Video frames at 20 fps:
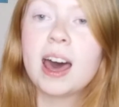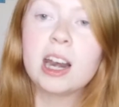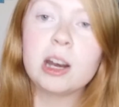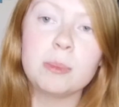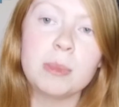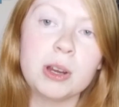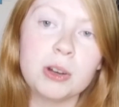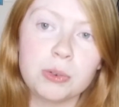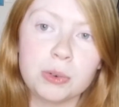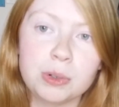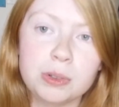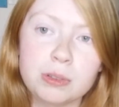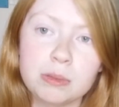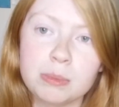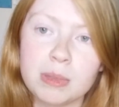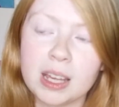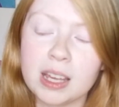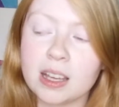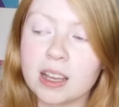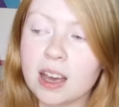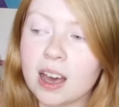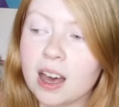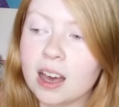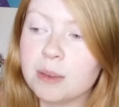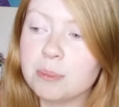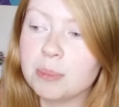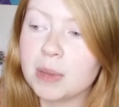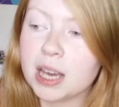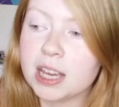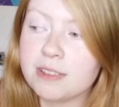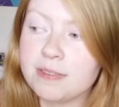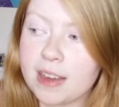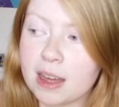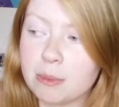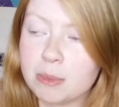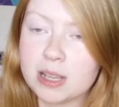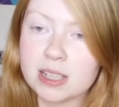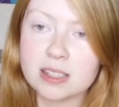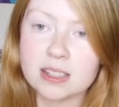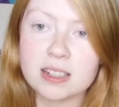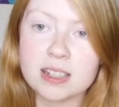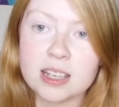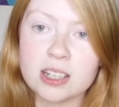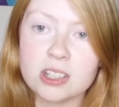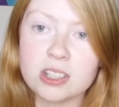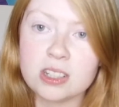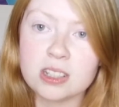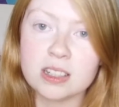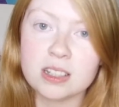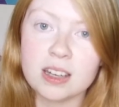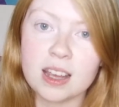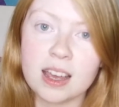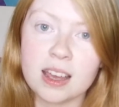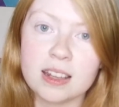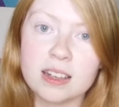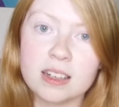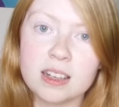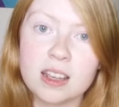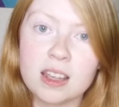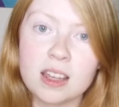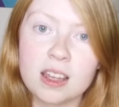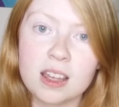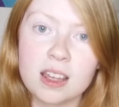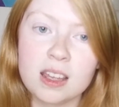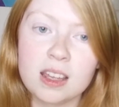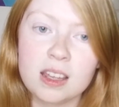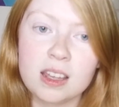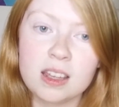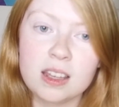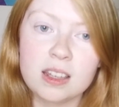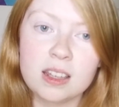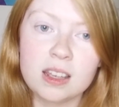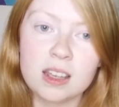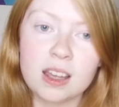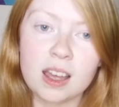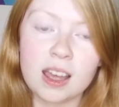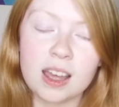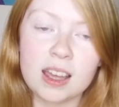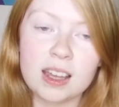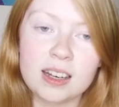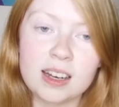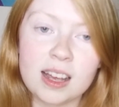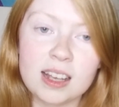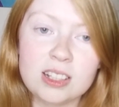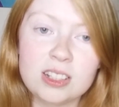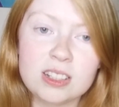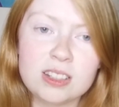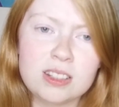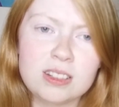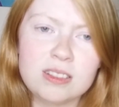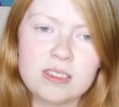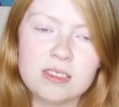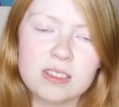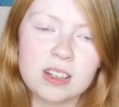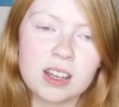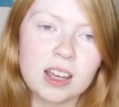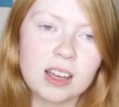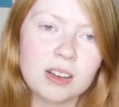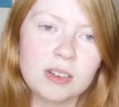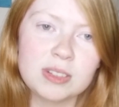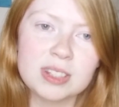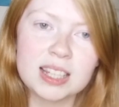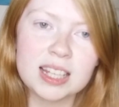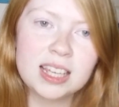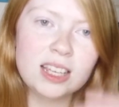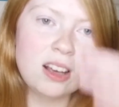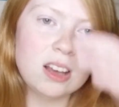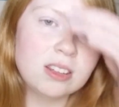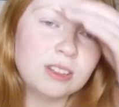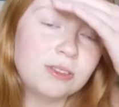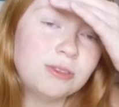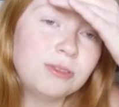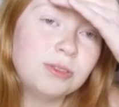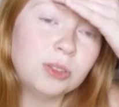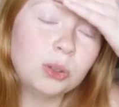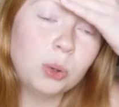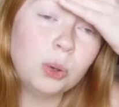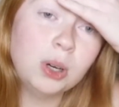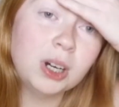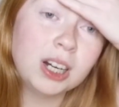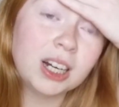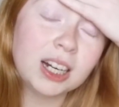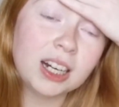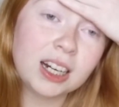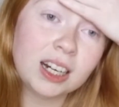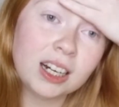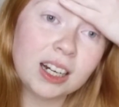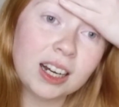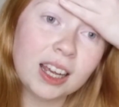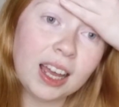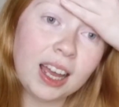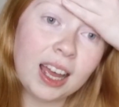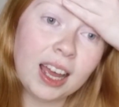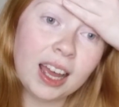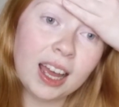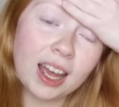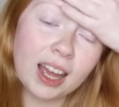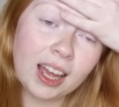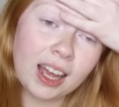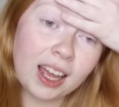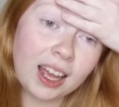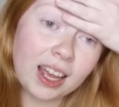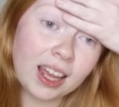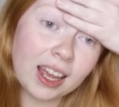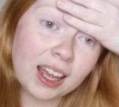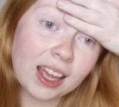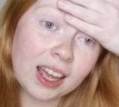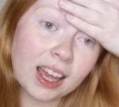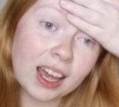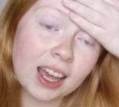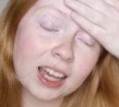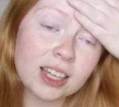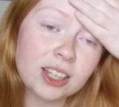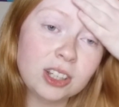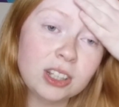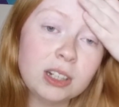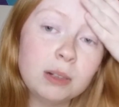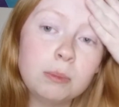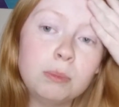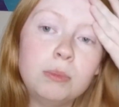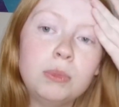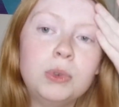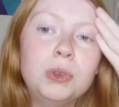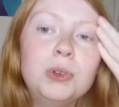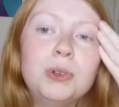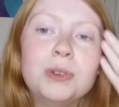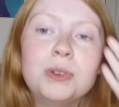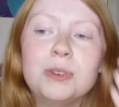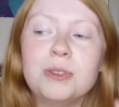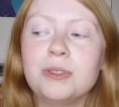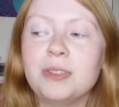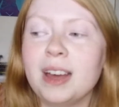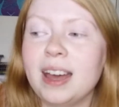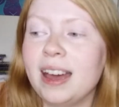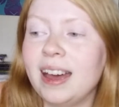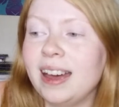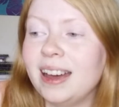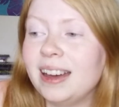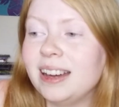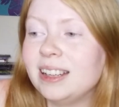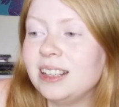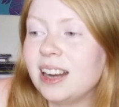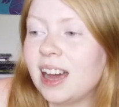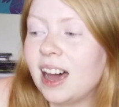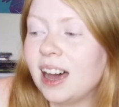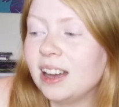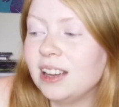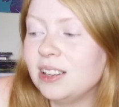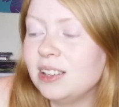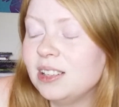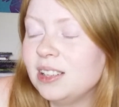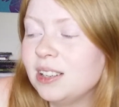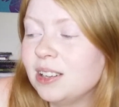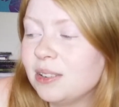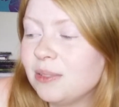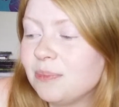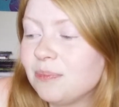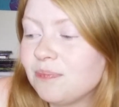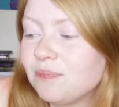out of my room and got my family's attention, and I was laying on the floor. I couldn't move, and I